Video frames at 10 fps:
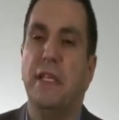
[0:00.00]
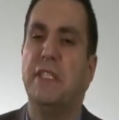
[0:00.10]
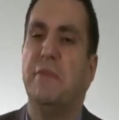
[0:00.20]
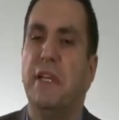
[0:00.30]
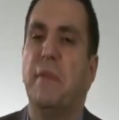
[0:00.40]

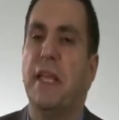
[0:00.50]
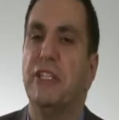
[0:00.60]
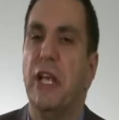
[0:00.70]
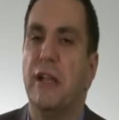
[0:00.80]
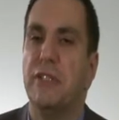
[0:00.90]
this is becoming
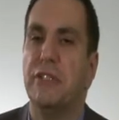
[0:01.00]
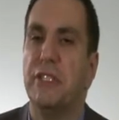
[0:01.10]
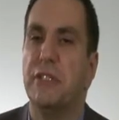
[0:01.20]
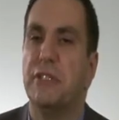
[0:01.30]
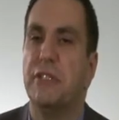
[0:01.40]
a challenge,
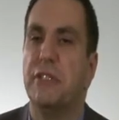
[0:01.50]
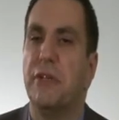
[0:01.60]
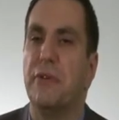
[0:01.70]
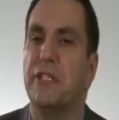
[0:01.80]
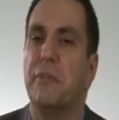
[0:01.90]
since
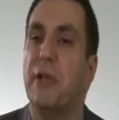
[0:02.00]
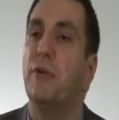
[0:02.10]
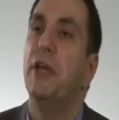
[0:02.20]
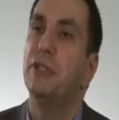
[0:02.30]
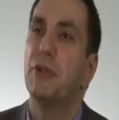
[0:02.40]
there's a
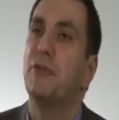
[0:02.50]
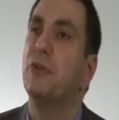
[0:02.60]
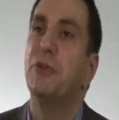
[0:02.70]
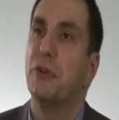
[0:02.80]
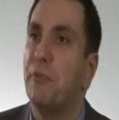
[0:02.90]
big question of
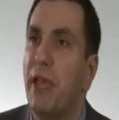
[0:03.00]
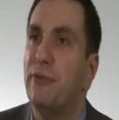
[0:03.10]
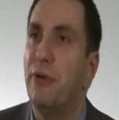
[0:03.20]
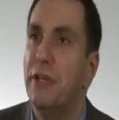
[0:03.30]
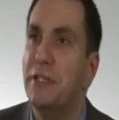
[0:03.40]
who's going to pay
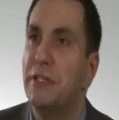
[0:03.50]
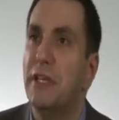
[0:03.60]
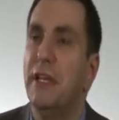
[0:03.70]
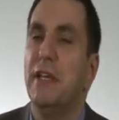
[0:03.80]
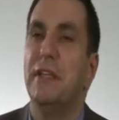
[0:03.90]
for this.
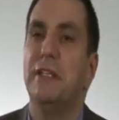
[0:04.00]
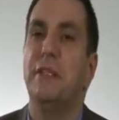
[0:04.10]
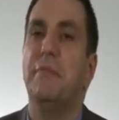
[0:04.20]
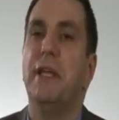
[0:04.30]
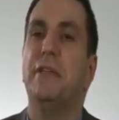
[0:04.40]

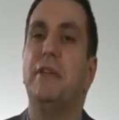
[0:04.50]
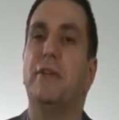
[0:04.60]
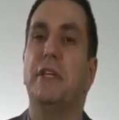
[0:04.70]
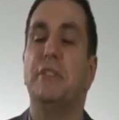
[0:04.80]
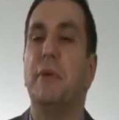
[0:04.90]
There's a
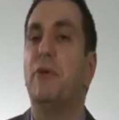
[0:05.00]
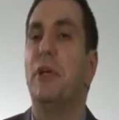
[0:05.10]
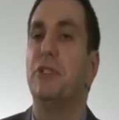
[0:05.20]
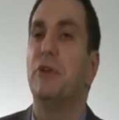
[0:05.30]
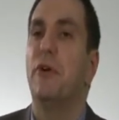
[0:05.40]
big
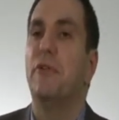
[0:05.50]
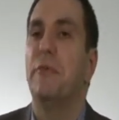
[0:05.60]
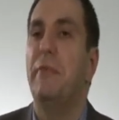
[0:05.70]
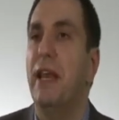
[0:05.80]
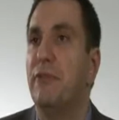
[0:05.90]
question
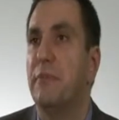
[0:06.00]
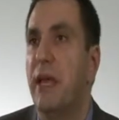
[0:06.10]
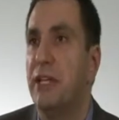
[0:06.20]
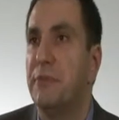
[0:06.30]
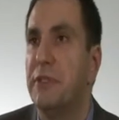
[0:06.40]
over benefit
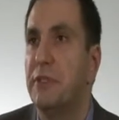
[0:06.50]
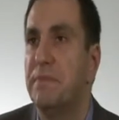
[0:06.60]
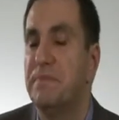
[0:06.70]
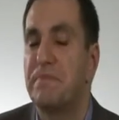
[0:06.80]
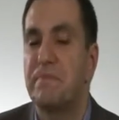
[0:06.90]
management,
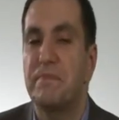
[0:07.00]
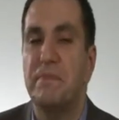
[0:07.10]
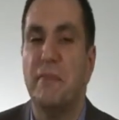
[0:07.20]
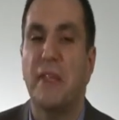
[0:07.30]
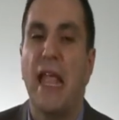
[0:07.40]

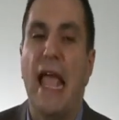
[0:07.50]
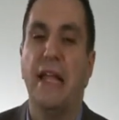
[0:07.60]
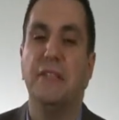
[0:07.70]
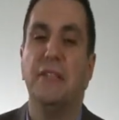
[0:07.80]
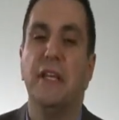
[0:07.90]

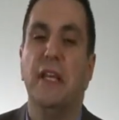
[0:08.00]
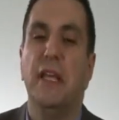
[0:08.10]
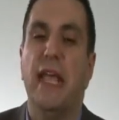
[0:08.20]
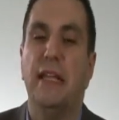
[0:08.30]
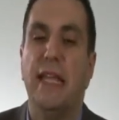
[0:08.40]
and
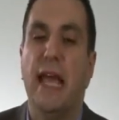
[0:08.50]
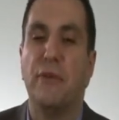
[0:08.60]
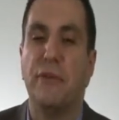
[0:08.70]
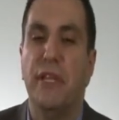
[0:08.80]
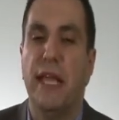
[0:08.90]
at the end
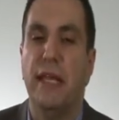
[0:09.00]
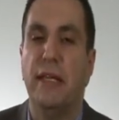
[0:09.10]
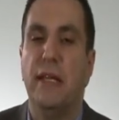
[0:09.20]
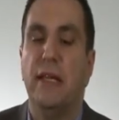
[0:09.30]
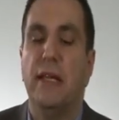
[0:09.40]
of the day,